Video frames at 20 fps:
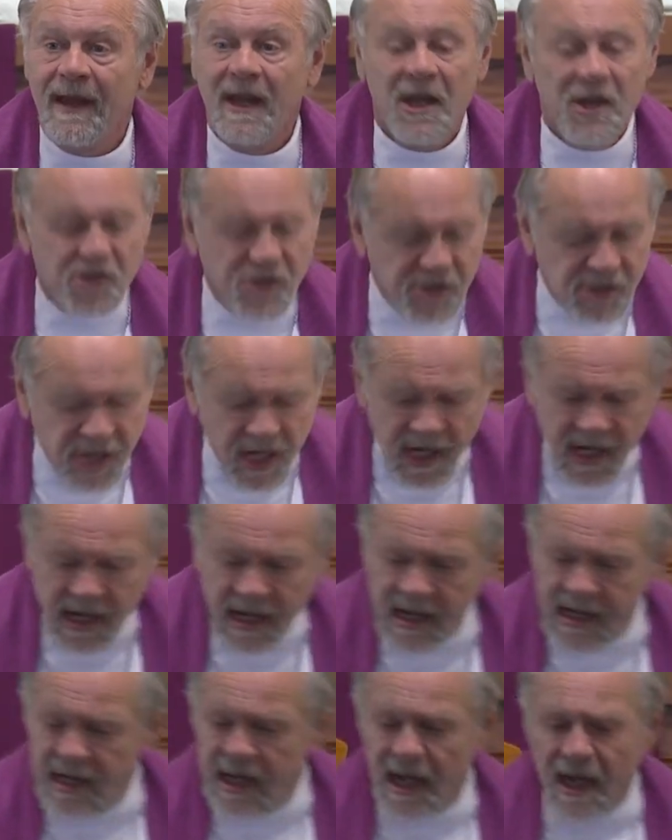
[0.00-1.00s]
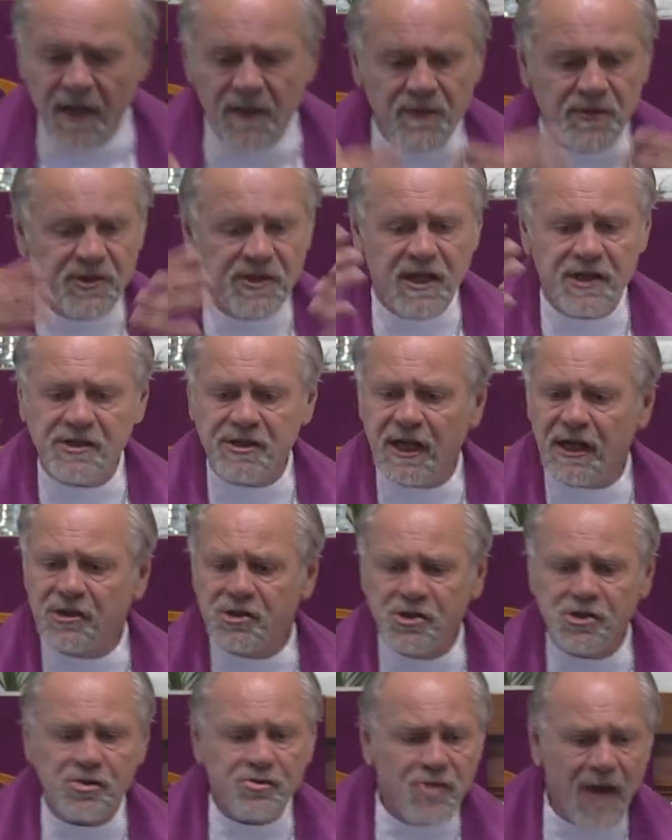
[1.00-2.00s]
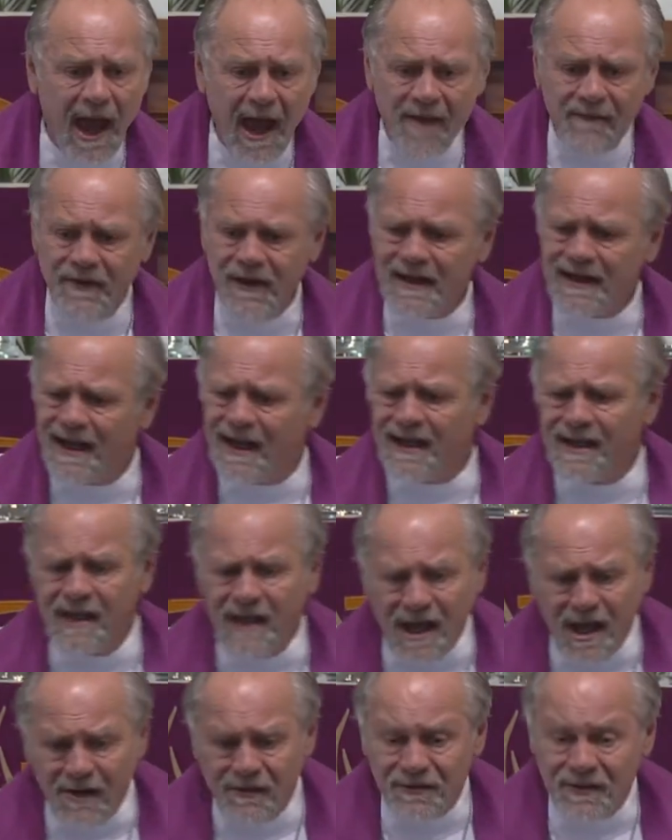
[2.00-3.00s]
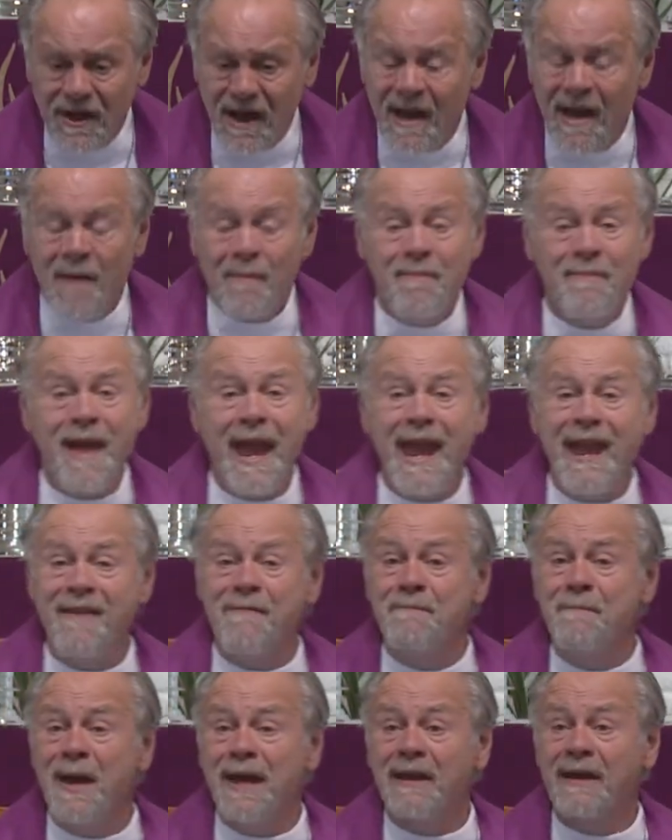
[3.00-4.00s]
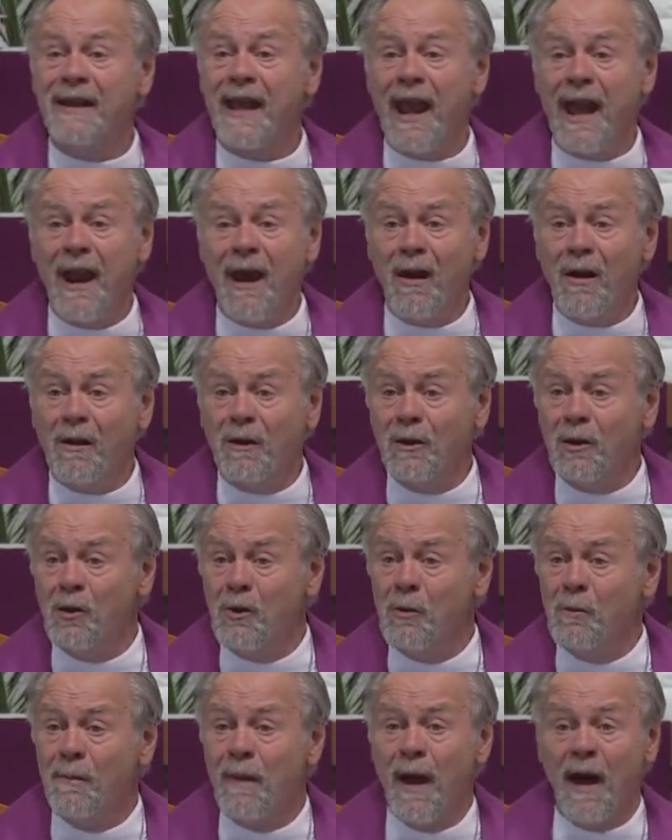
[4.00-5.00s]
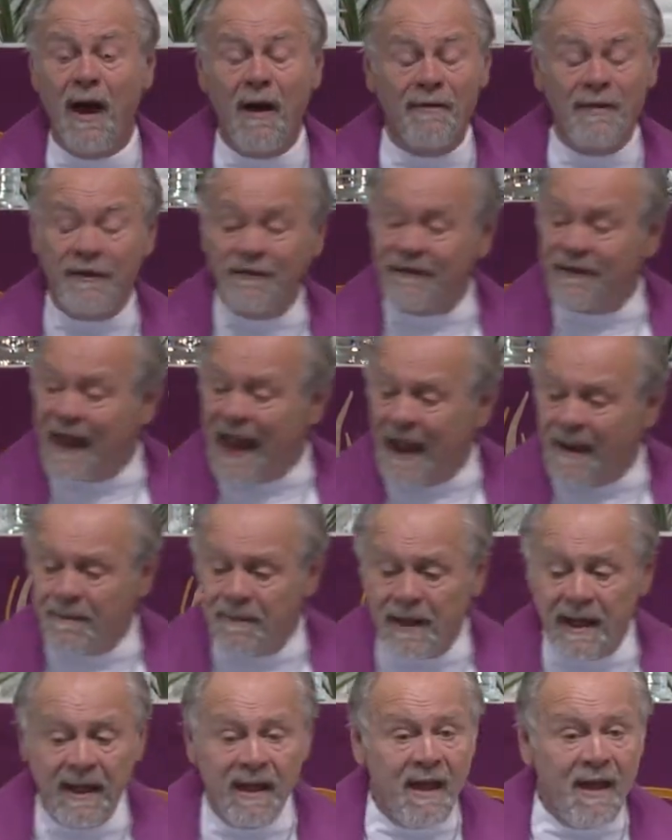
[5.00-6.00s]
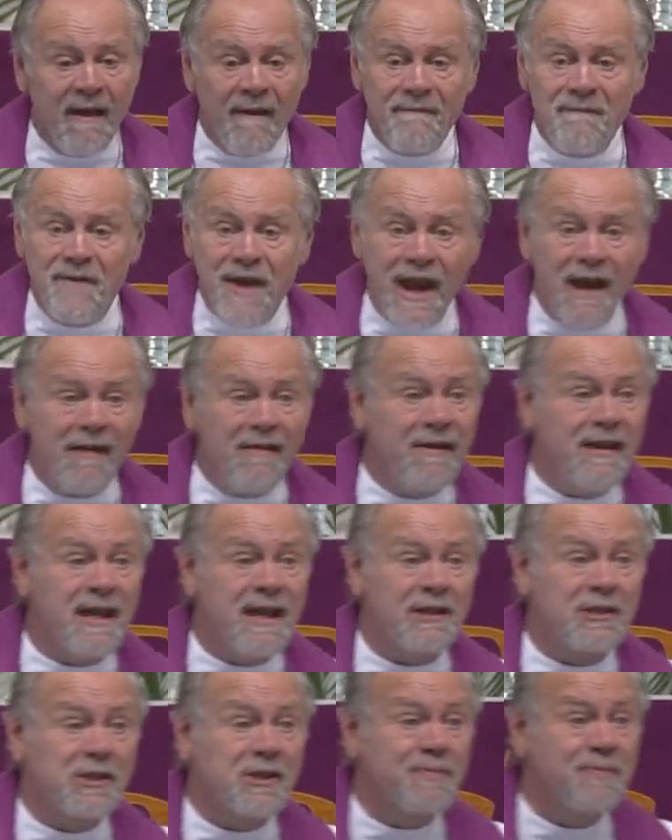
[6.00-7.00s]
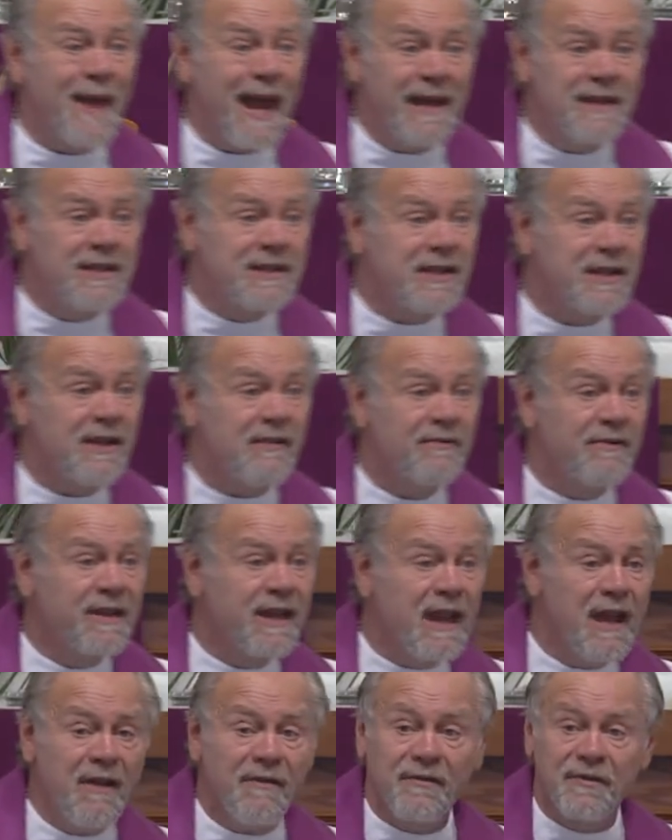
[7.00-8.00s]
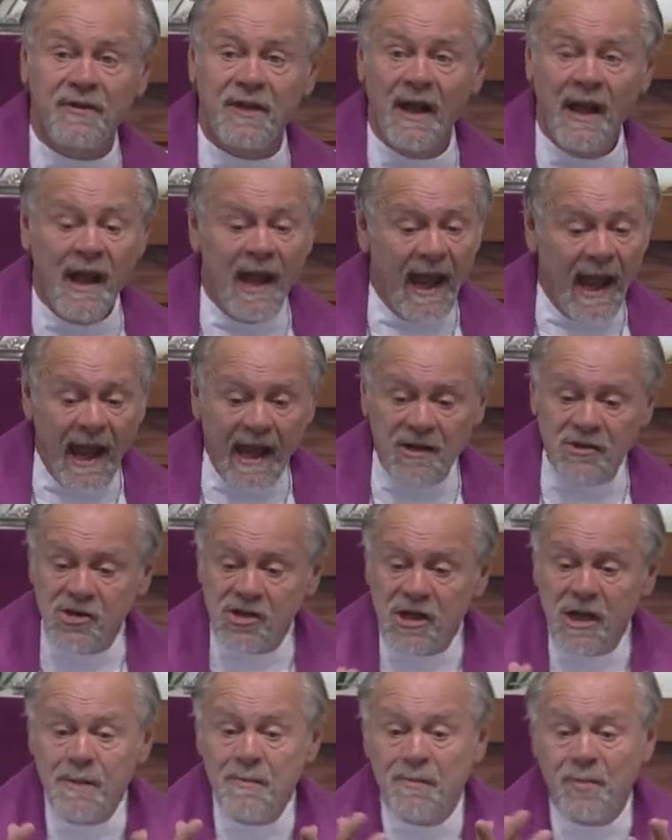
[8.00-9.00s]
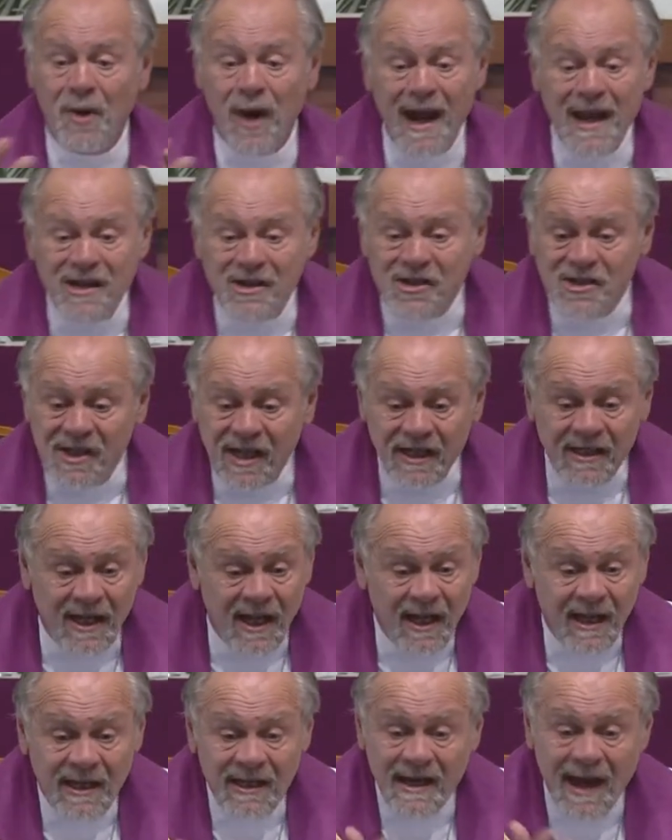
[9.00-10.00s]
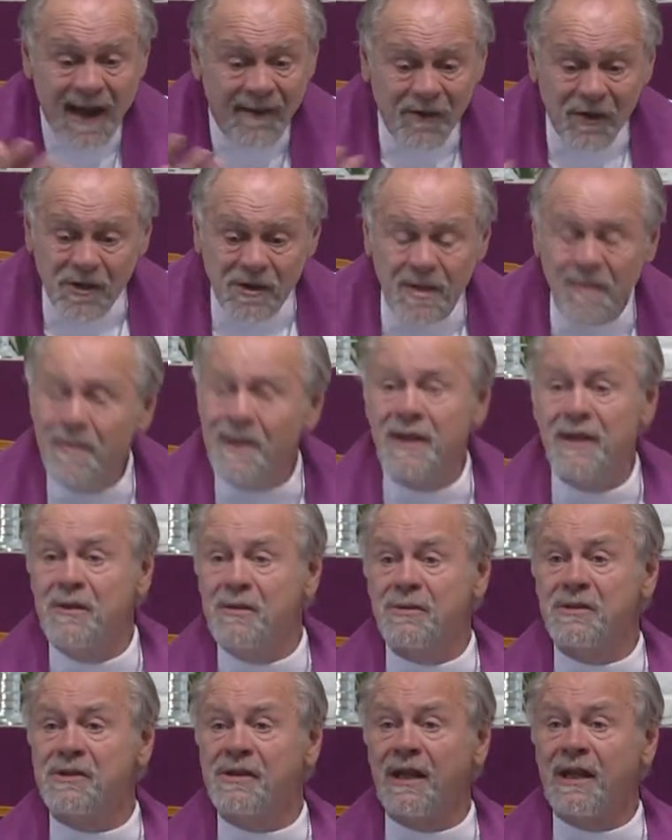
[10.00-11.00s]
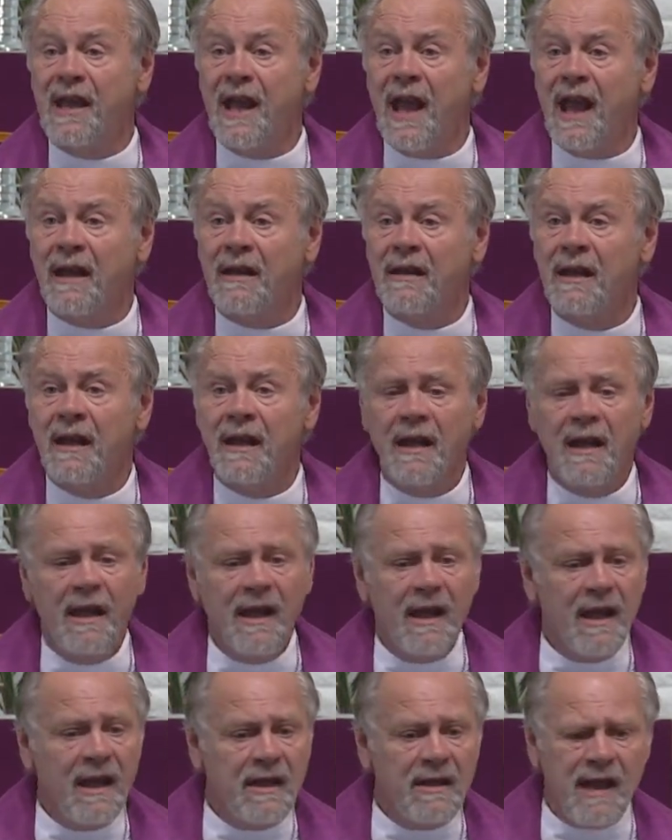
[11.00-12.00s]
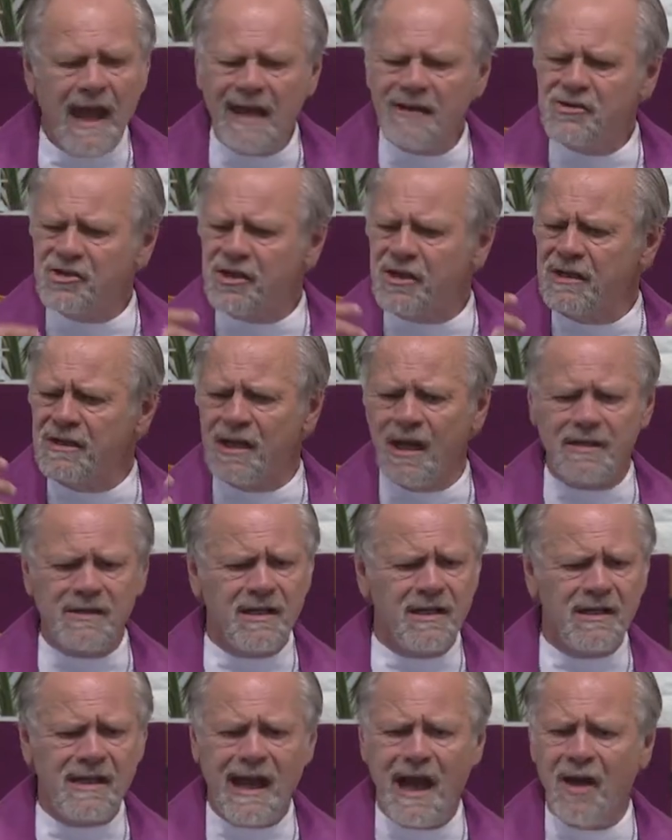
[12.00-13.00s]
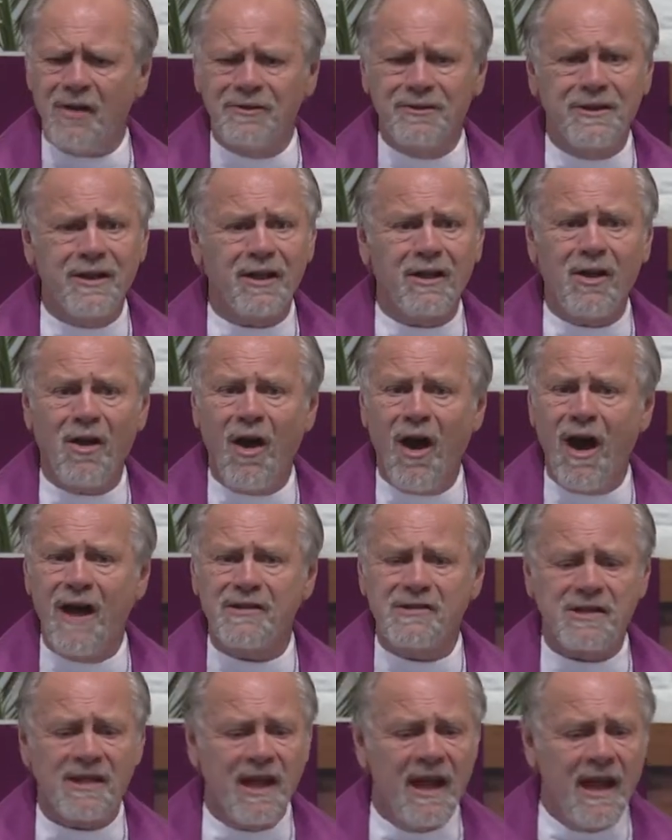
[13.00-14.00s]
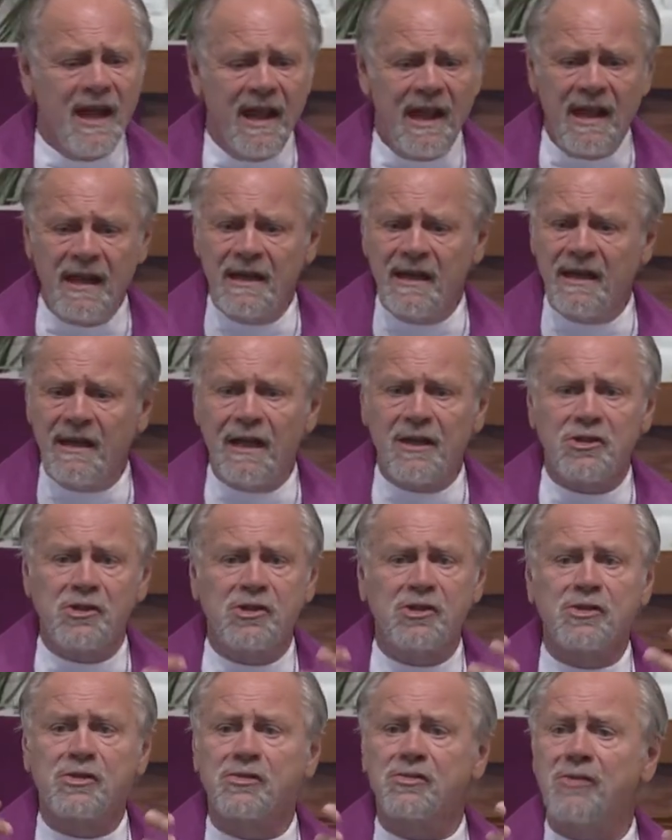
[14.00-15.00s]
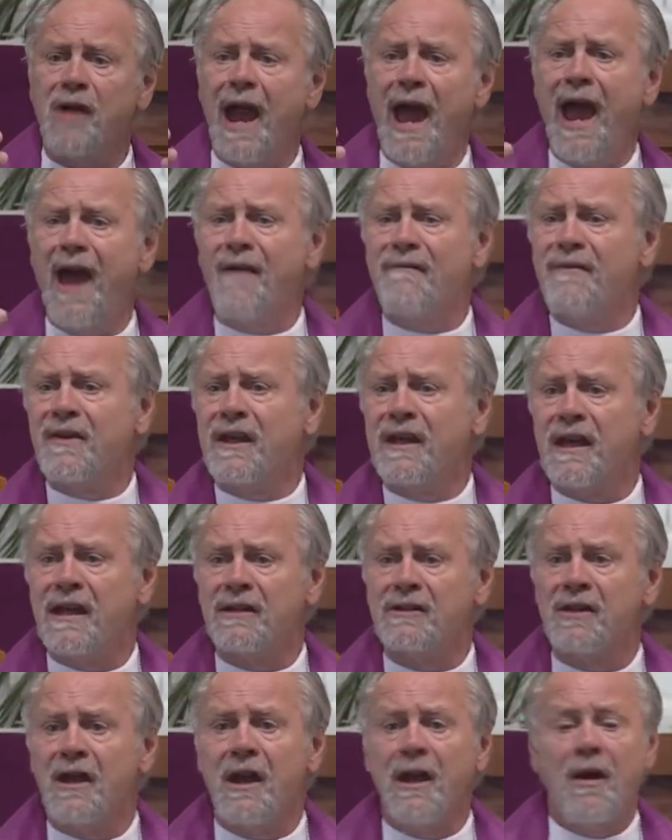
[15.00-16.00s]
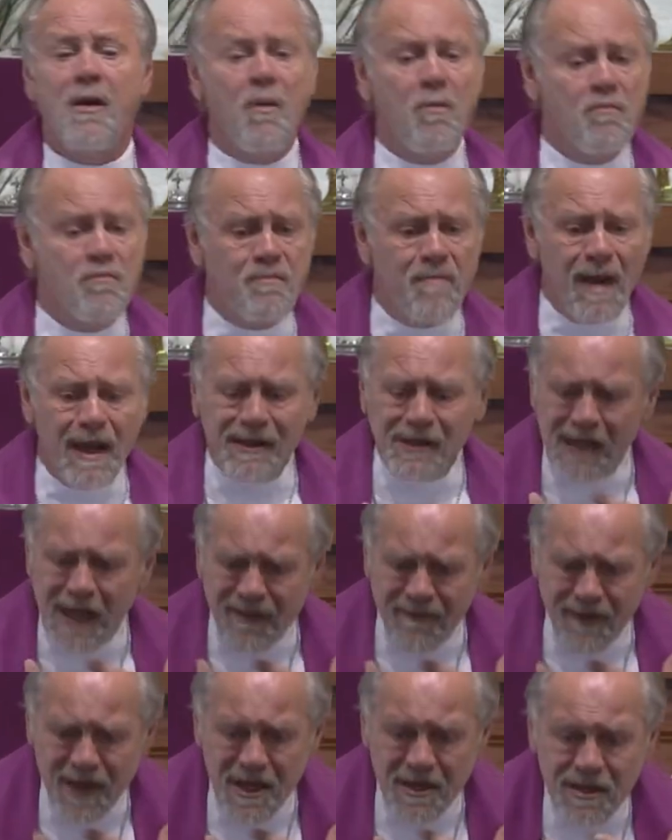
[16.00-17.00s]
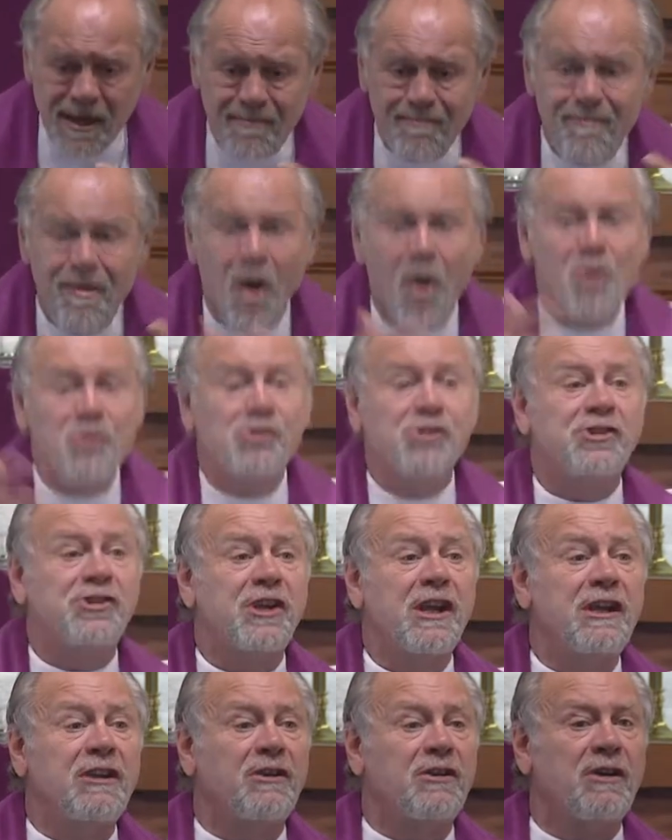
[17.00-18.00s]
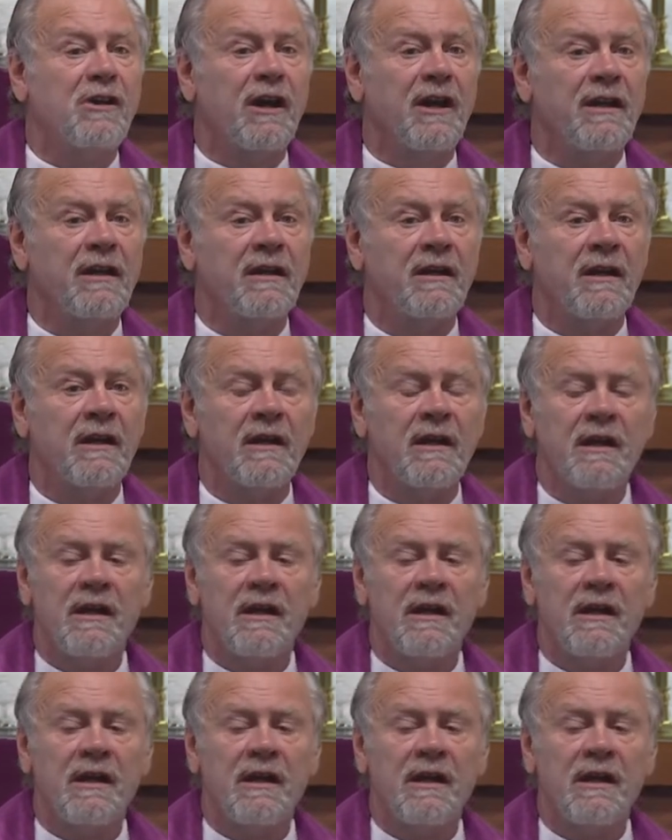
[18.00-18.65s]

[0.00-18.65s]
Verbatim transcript: She gives this extravagant gift, may have been an heirloom of the family, very expensive gift, and she breaks it, never to be used again. and she doesn't count the cost in an extravagant, giving the most she could.